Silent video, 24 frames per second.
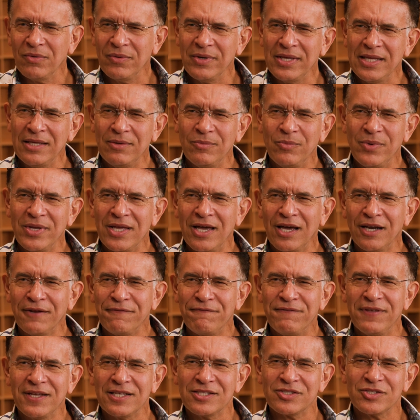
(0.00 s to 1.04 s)
We got to
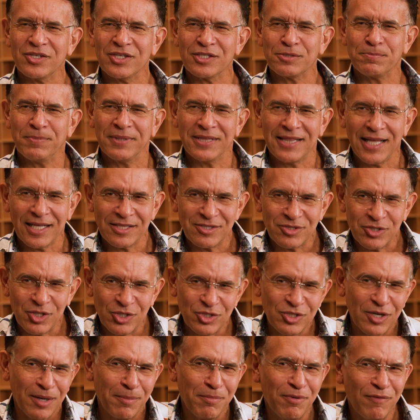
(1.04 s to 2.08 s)
fix this, but that's the
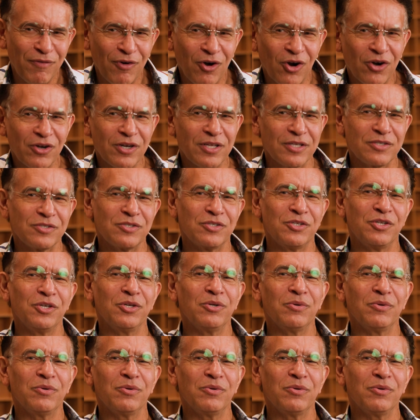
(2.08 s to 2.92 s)
job of artists too.